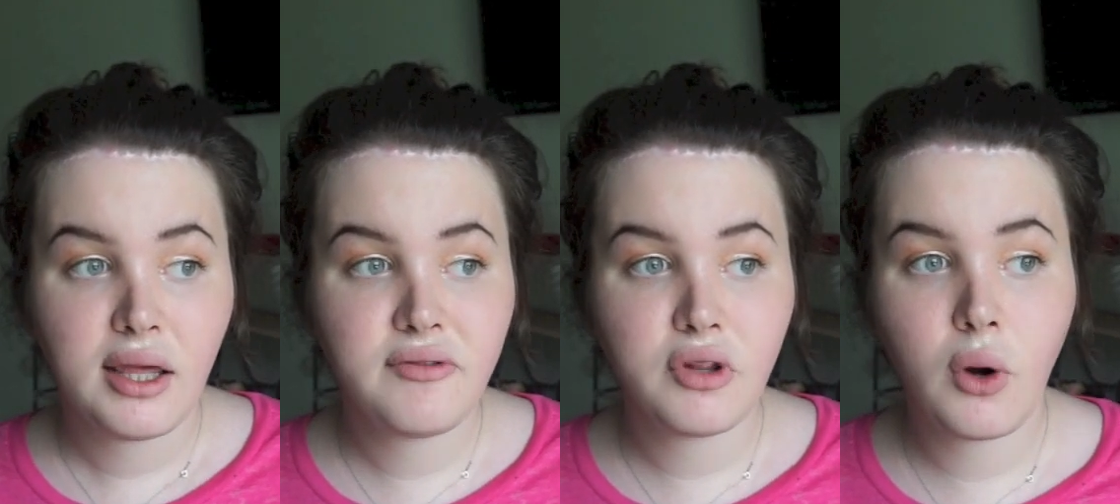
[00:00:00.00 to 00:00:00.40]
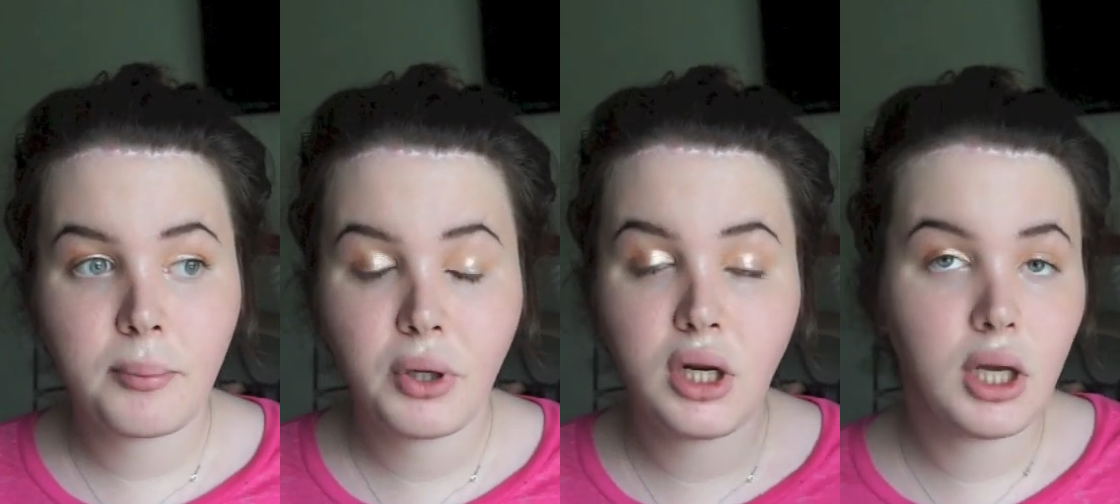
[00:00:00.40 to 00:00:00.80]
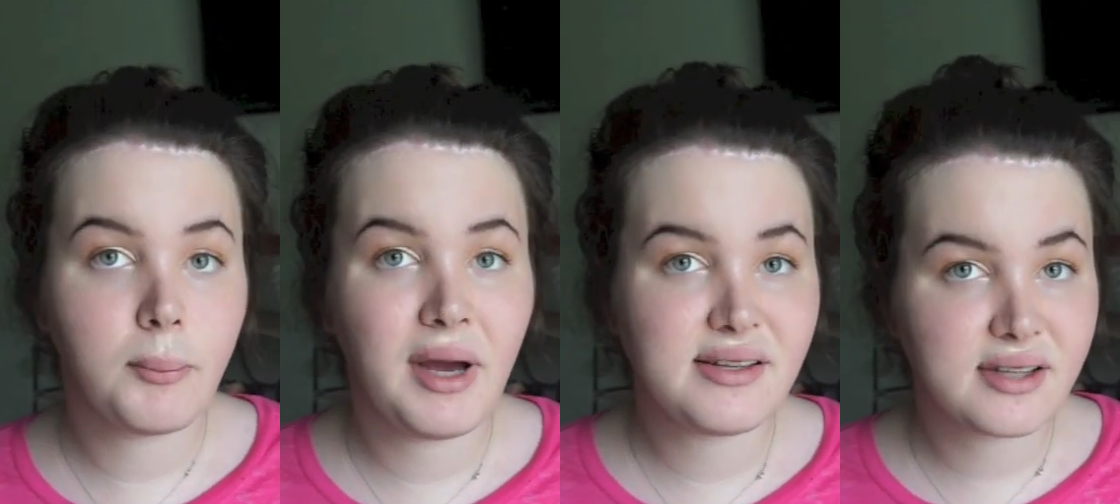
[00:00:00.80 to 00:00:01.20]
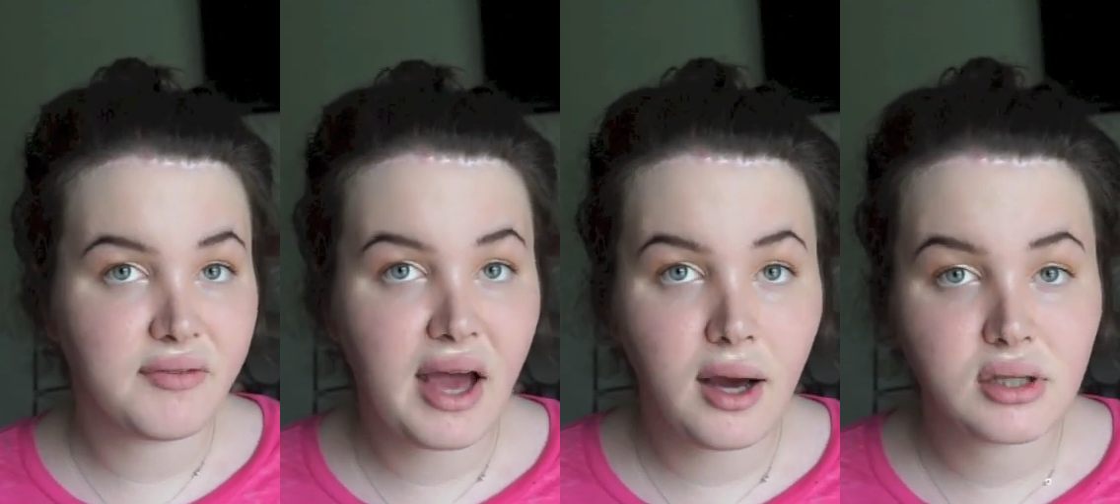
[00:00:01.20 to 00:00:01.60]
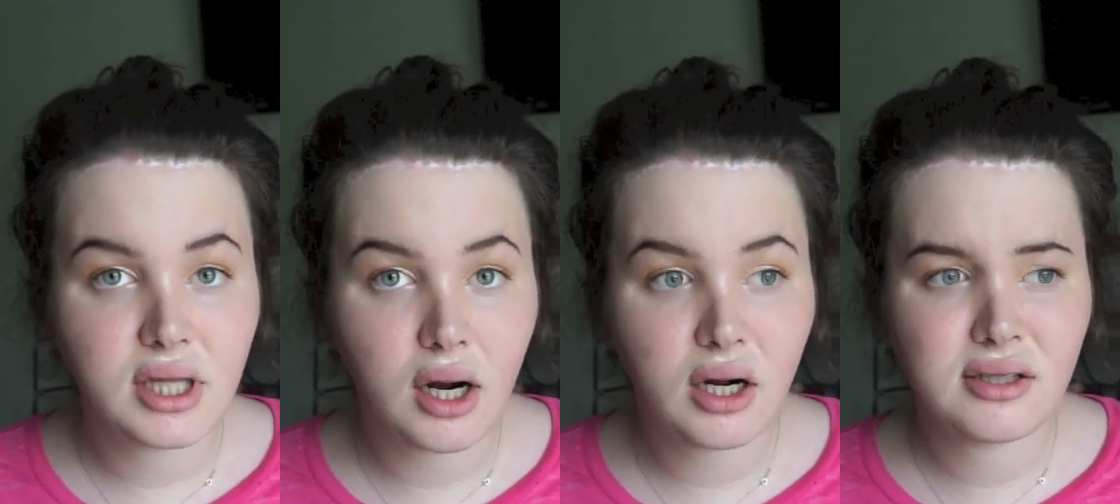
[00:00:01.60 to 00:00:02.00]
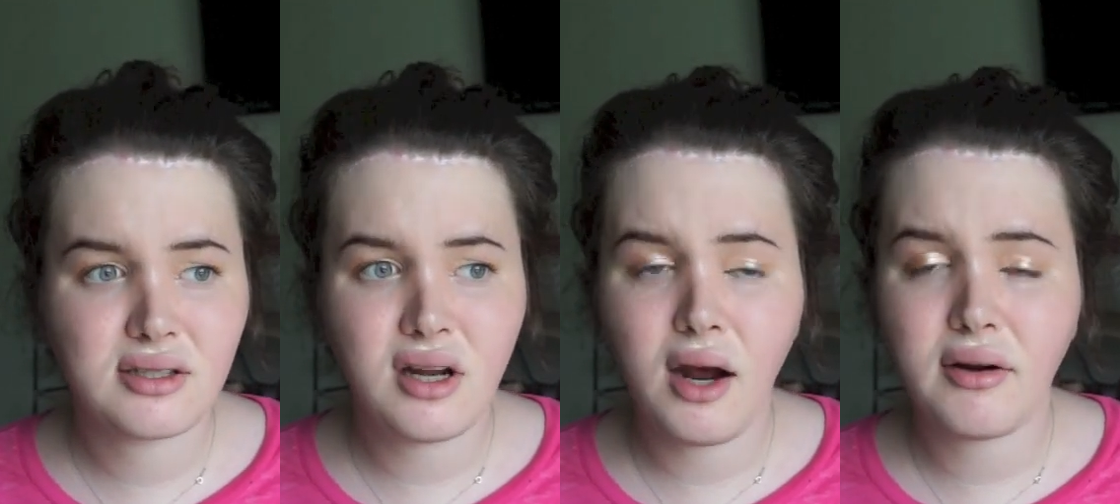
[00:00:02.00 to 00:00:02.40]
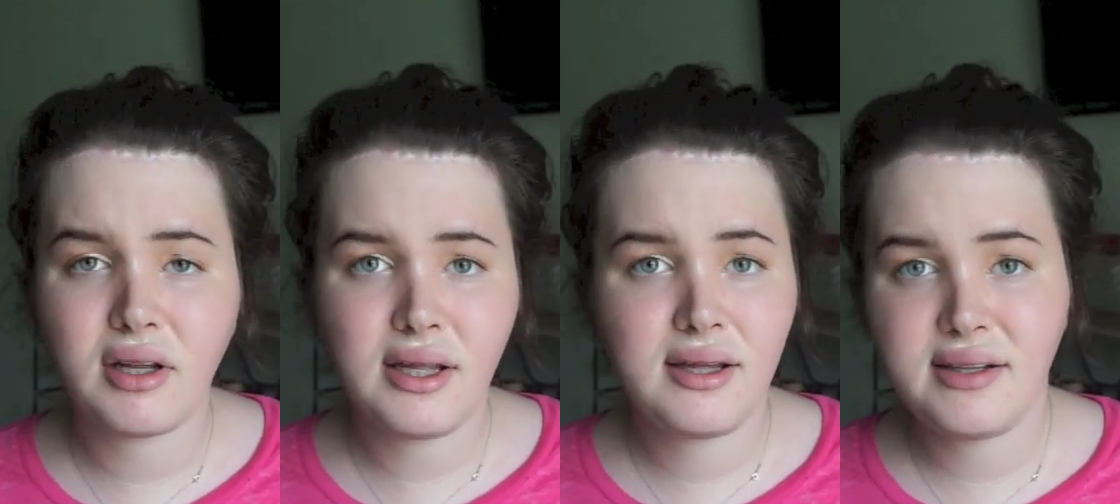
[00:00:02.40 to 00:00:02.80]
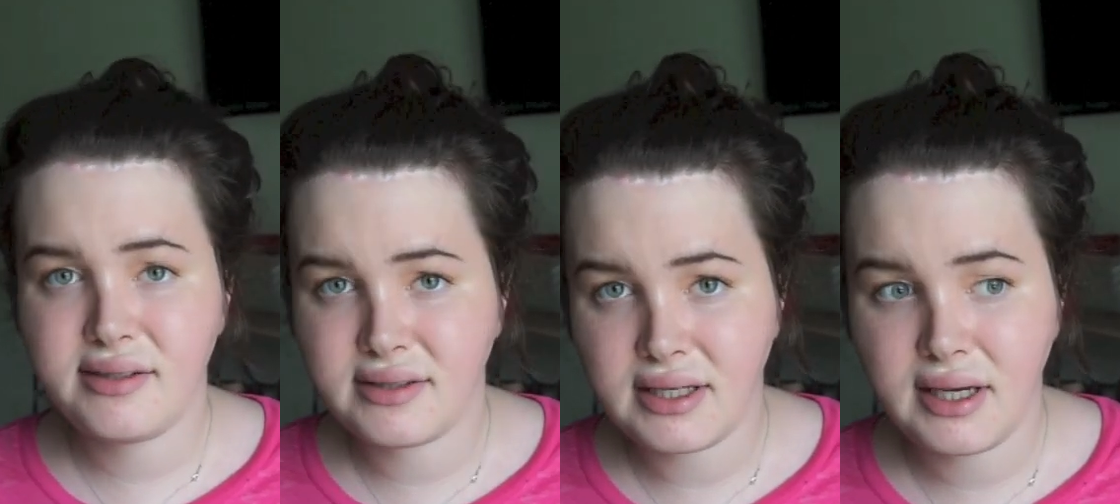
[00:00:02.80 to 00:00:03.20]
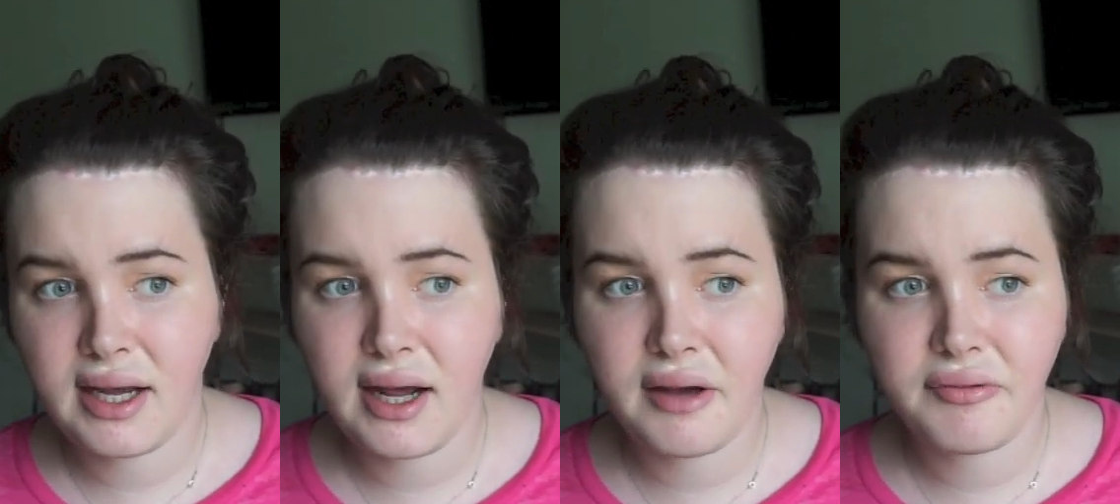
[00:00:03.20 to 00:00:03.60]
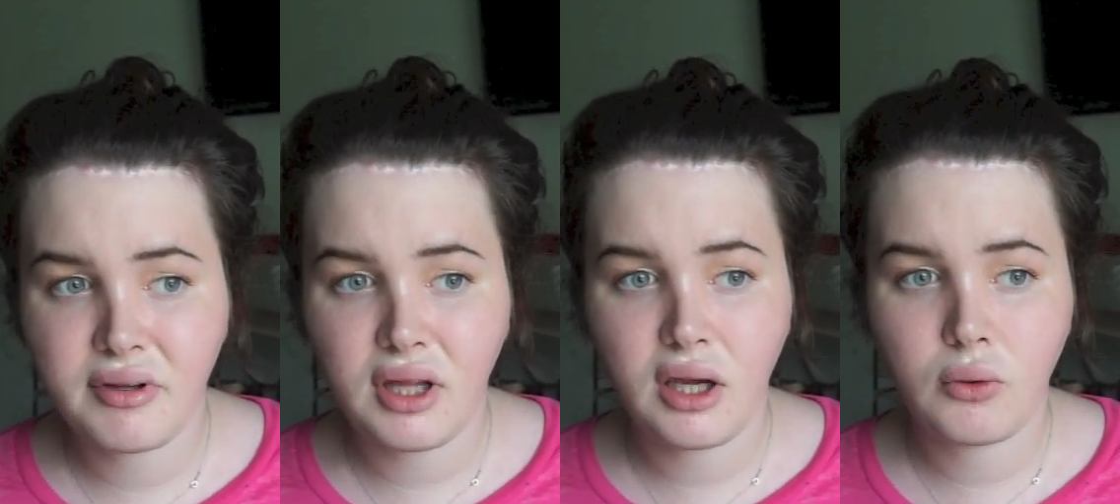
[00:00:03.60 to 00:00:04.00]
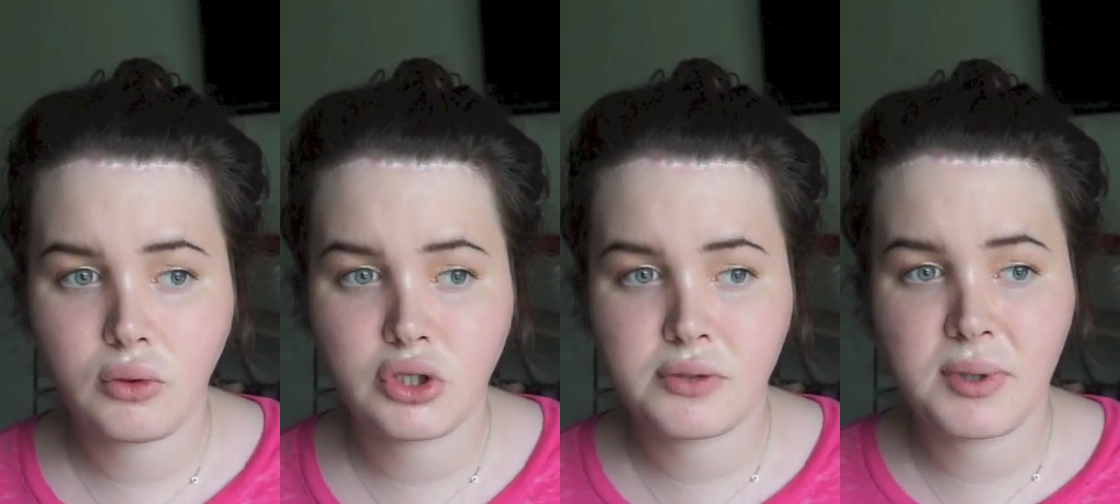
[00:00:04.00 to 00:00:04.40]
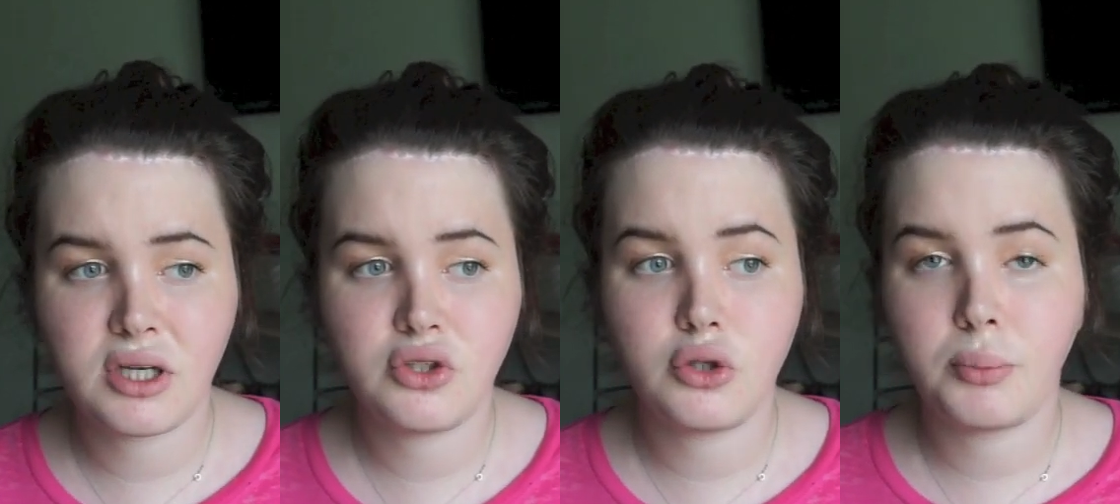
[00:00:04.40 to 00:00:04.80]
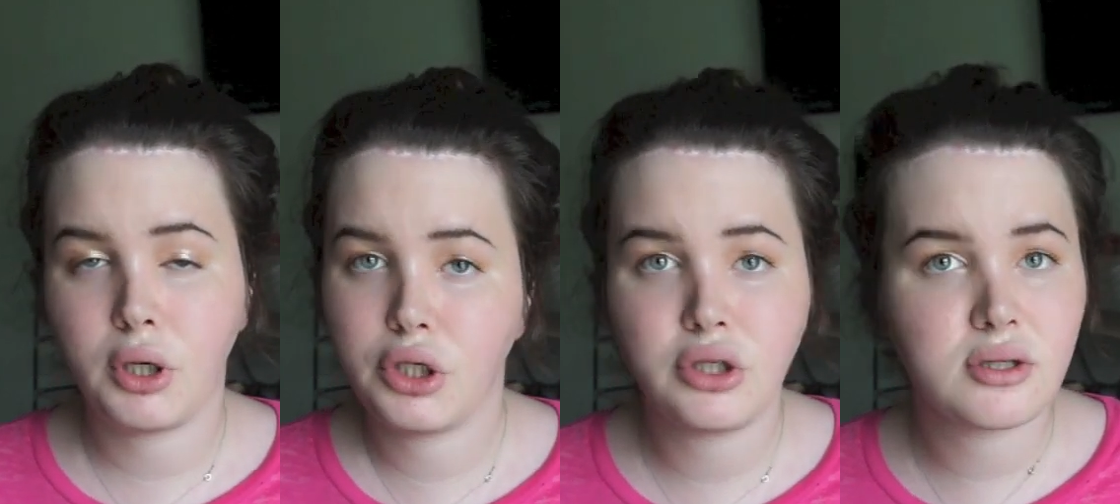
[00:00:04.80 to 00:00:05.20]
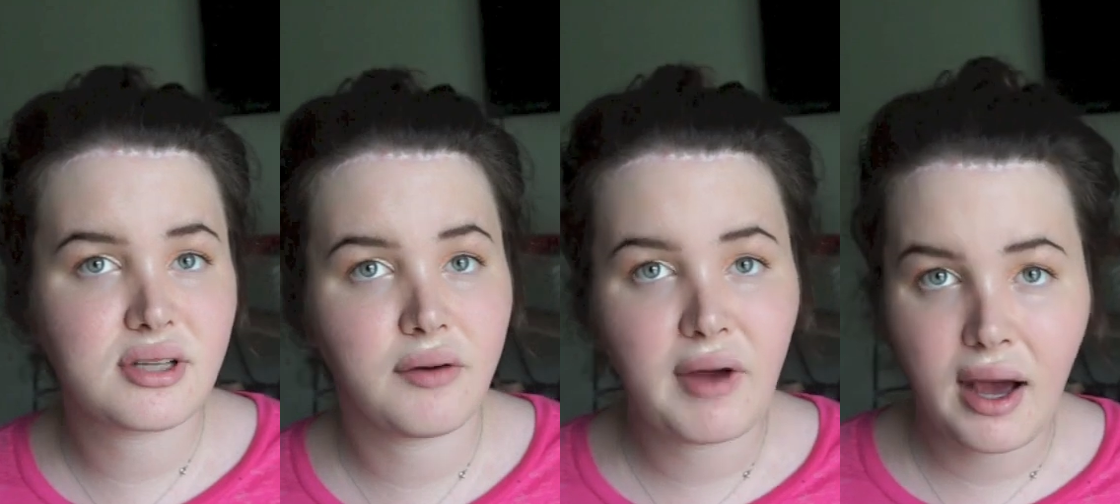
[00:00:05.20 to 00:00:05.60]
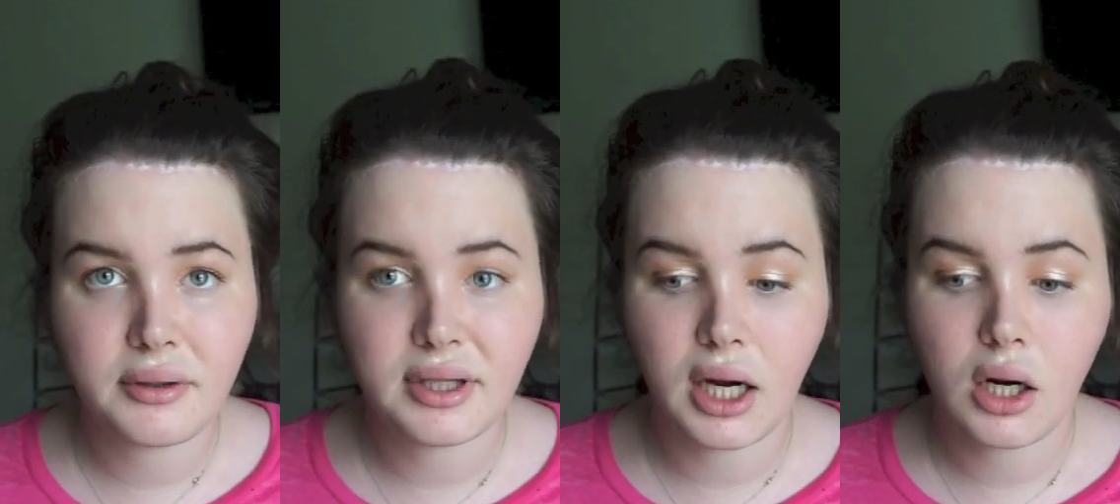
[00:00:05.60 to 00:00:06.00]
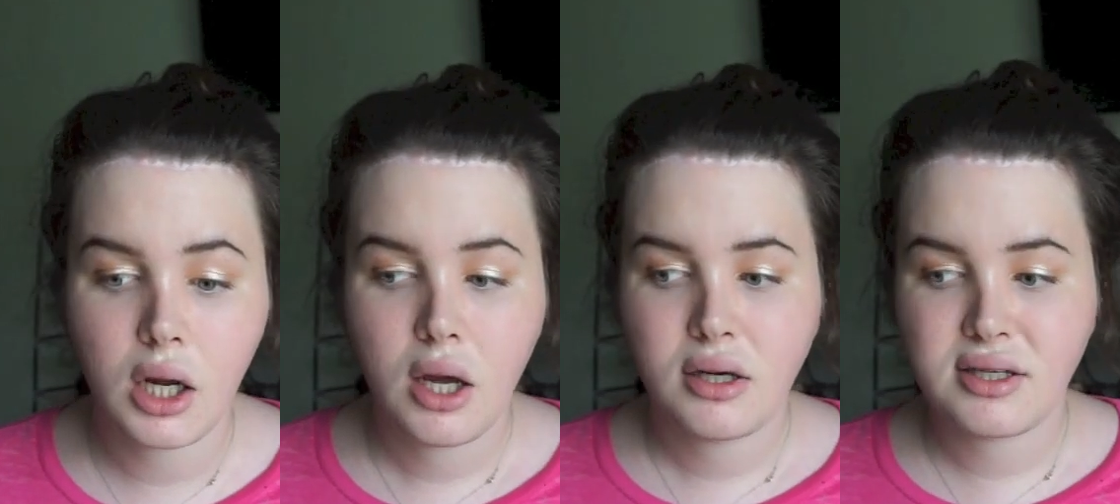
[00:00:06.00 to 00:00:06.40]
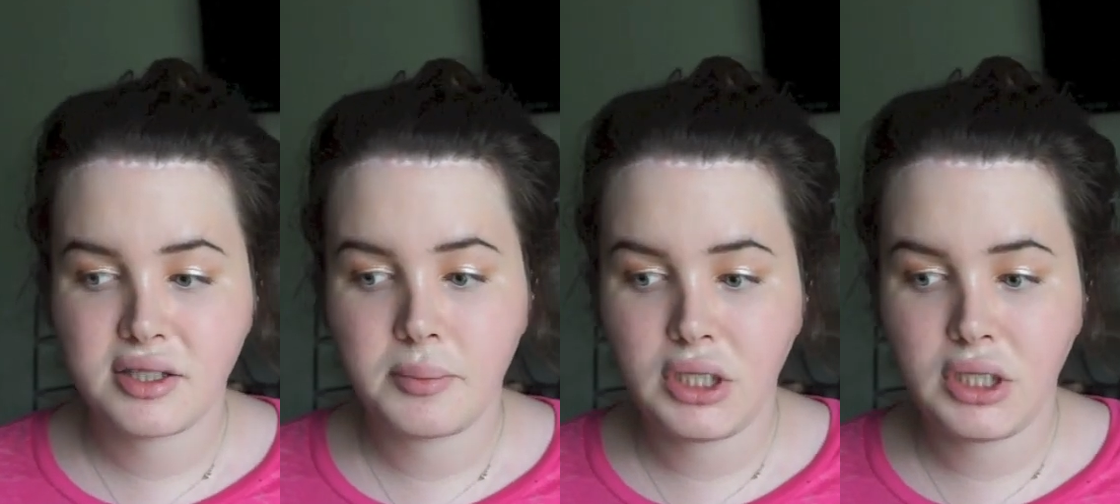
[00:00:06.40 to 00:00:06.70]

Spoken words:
even though I'm putting myself out there, it's not easy. And I feel like just because you put yourself out there doesn't